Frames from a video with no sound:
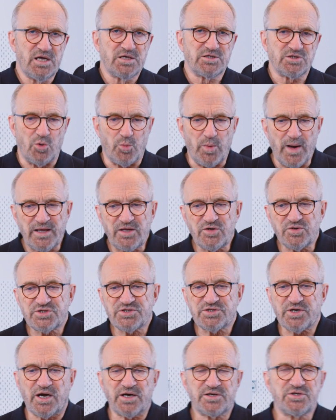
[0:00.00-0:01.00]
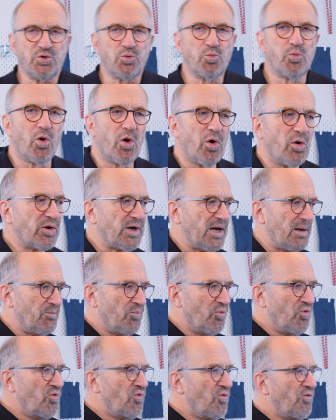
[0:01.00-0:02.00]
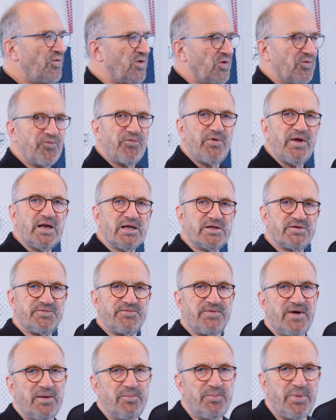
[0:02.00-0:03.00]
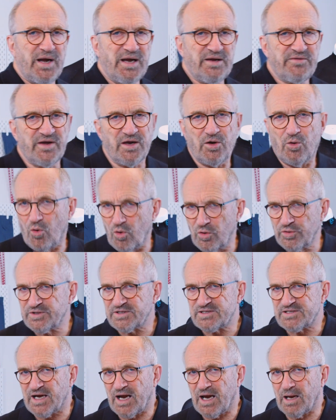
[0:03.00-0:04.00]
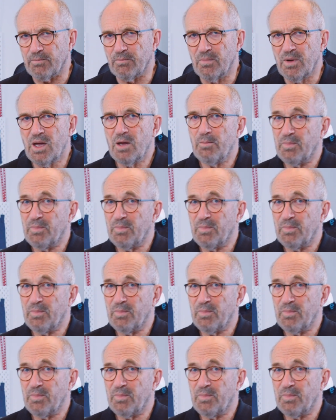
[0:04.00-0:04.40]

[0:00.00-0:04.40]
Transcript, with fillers: So when you start to walk and move, you feel it vibrating all the time.